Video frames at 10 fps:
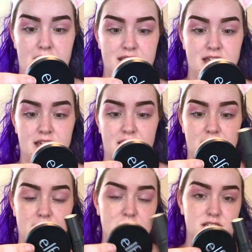I
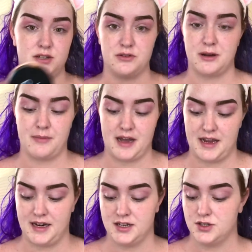think these two
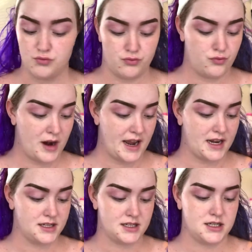combined is a
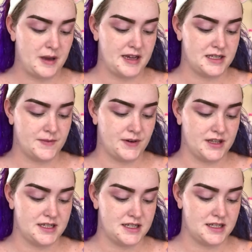great base for
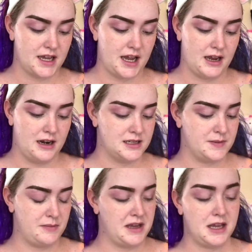the skin. It's
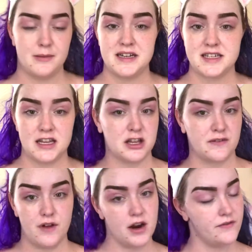been making my skin look
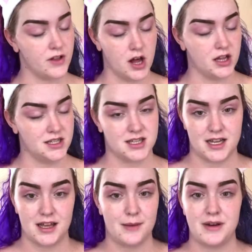very flawless
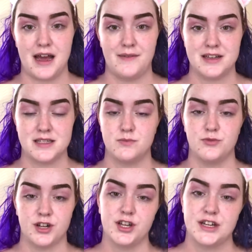lately. I've been having some
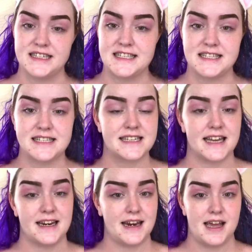really good
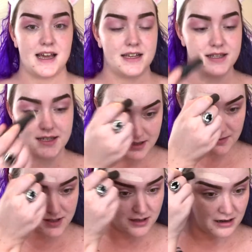skin days. So
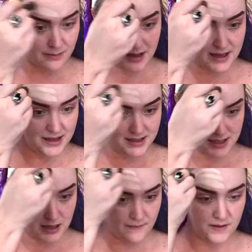I'm just going to apply this
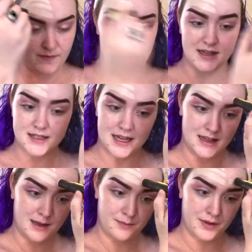all over the face and
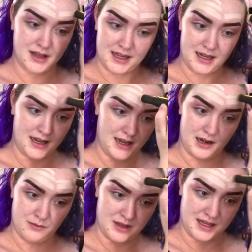then blend it
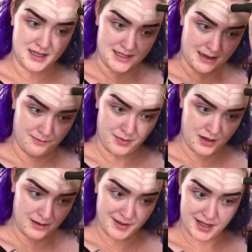in with a damp
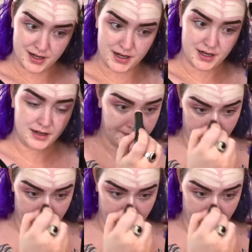beauty blender.